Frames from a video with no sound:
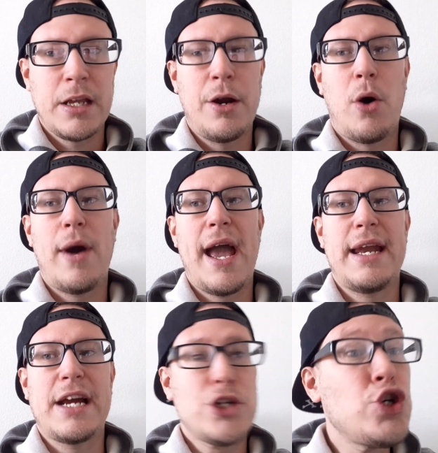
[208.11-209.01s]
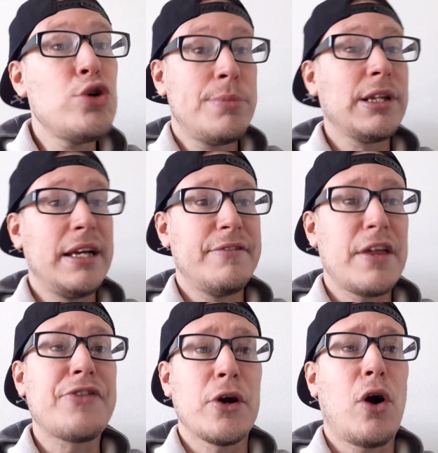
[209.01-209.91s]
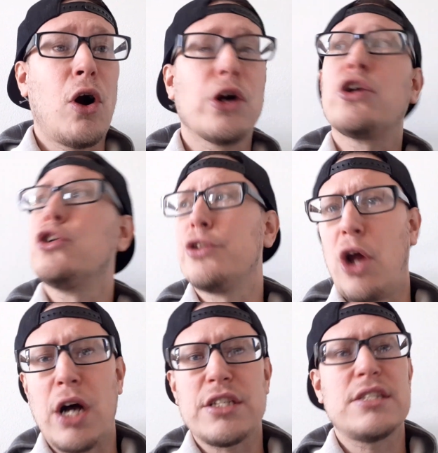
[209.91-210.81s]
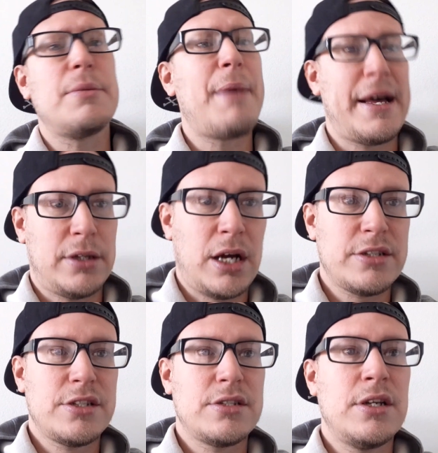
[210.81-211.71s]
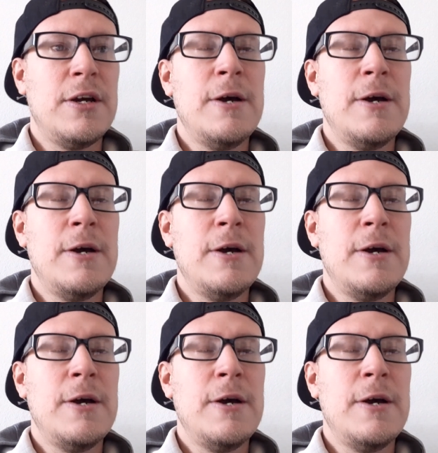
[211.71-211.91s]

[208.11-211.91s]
You know, and I do believe that there are good losses and bad losses.